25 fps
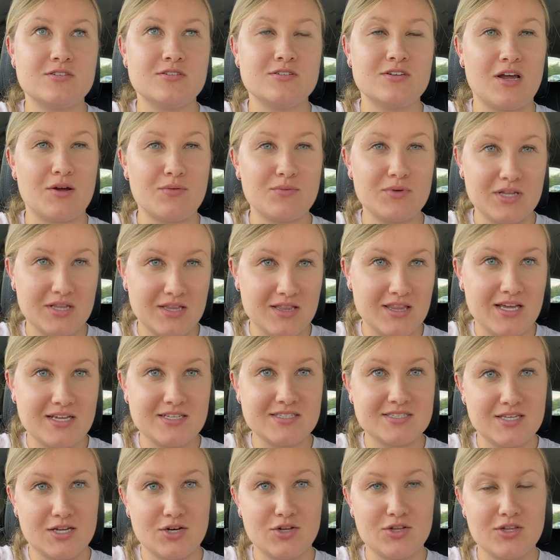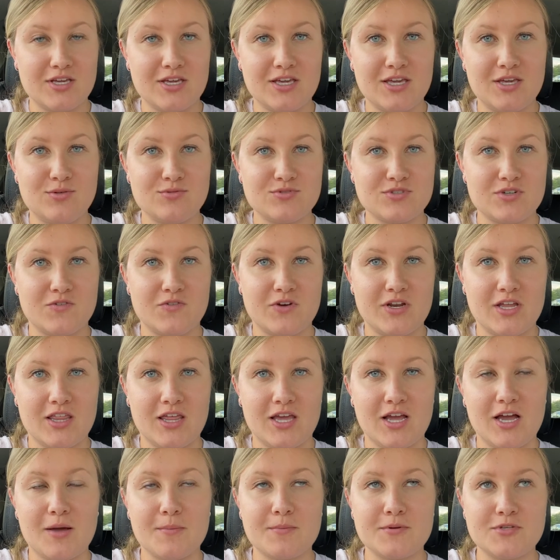not really like settling. He was already
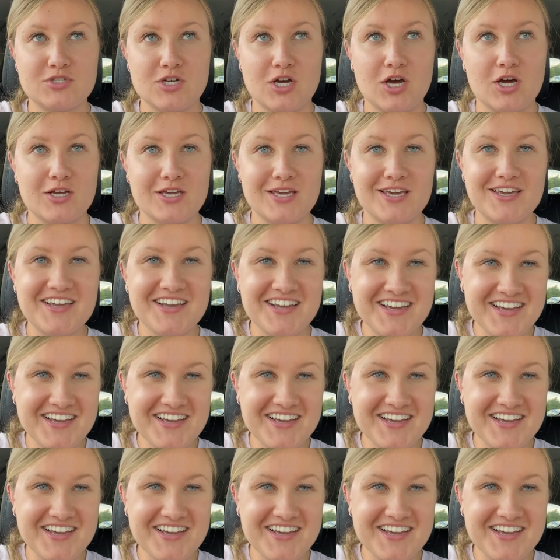like up and talking